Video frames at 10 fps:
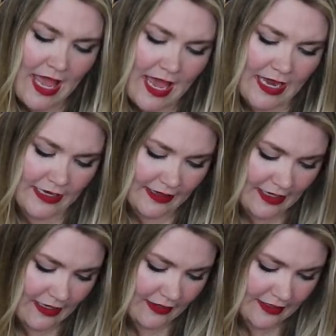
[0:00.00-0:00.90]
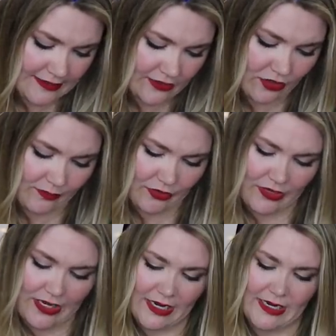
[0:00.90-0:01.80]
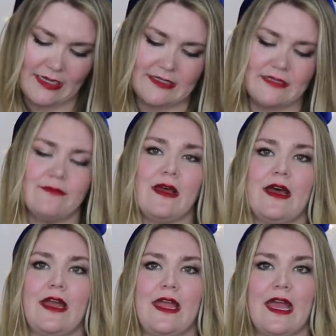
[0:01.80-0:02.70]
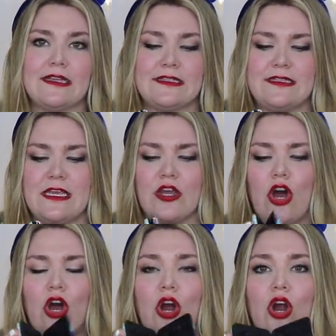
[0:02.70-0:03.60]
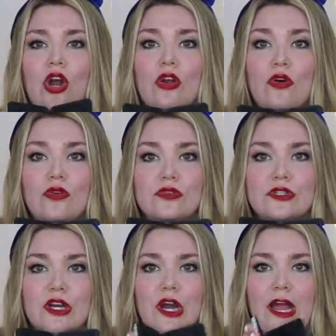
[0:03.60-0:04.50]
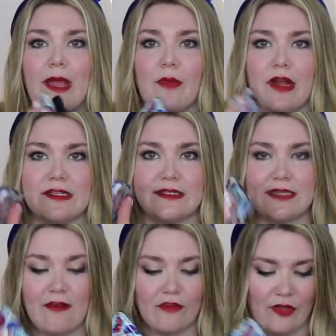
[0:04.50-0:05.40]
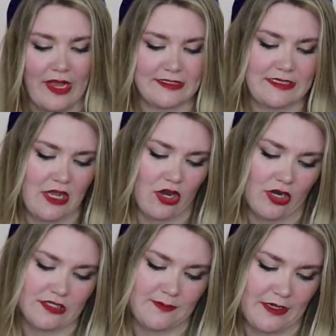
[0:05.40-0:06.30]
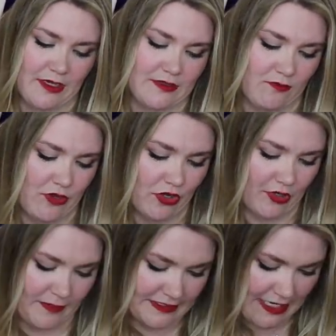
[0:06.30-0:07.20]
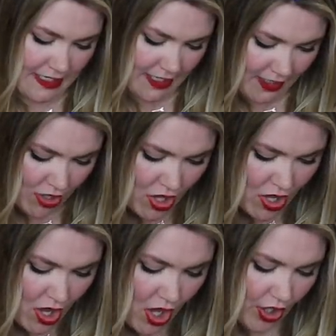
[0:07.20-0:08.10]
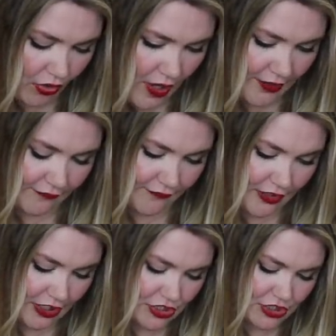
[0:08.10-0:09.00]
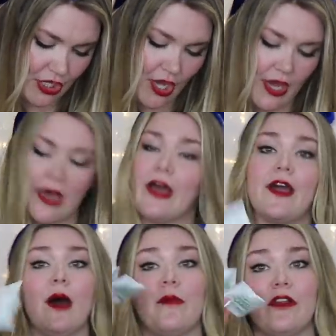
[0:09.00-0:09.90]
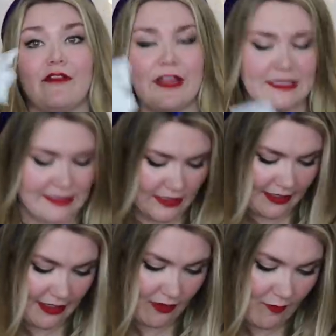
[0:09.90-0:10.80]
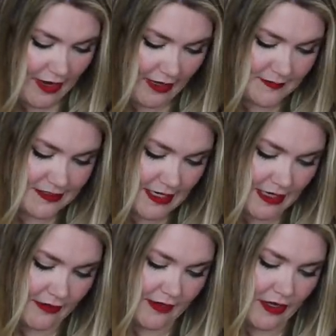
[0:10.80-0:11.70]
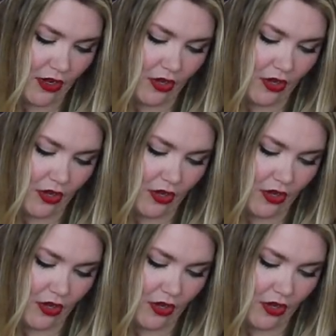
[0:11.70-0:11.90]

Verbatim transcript: And then this little beauty is my SD card holder. I brought several SD cards because we are gonna be taking a lot of footage, a couple of lens cleaning wipes, and then